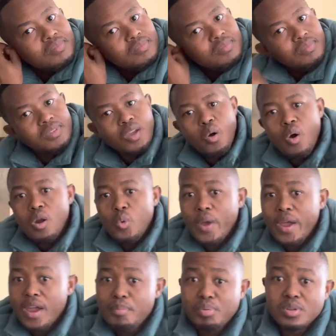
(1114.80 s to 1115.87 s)
they all were
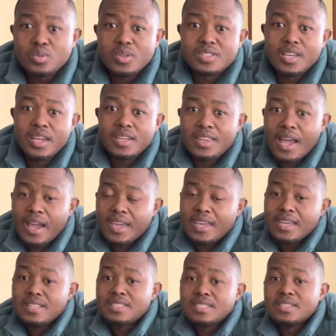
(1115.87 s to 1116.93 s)
able to take their
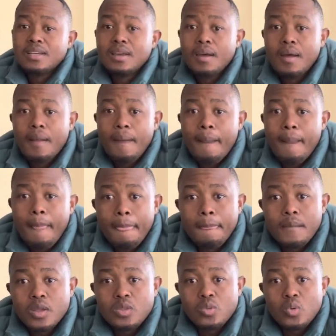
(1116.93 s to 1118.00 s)
kids
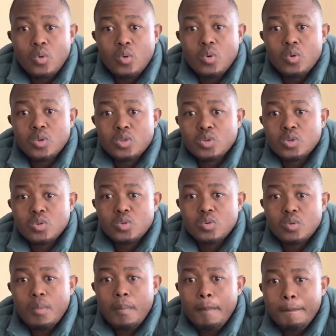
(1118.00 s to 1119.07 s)

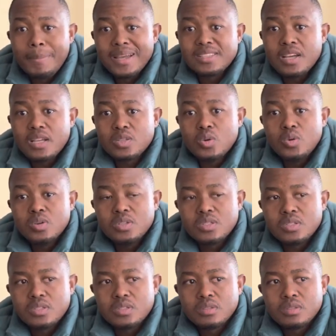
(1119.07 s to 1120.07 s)
to better schools,